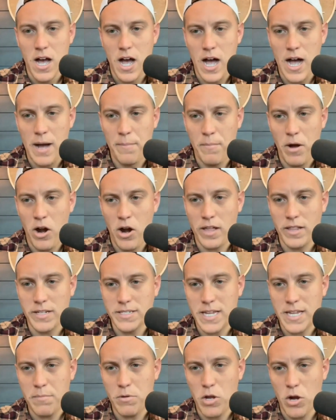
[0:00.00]
All right,
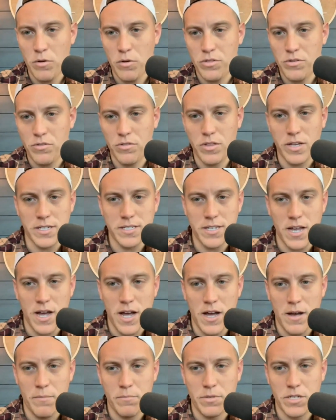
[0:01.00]
let's keep going through this.
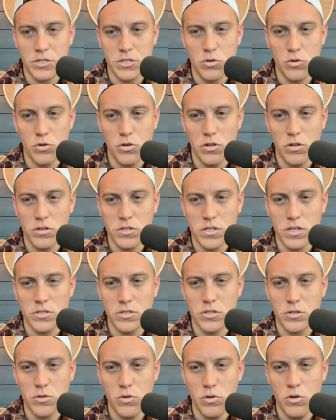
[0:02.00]
Does
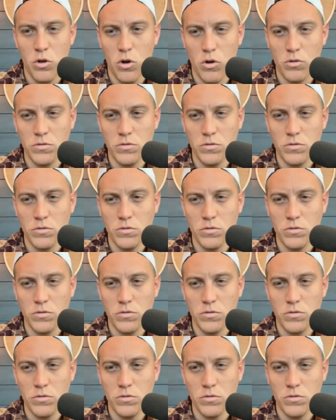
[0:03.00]
Google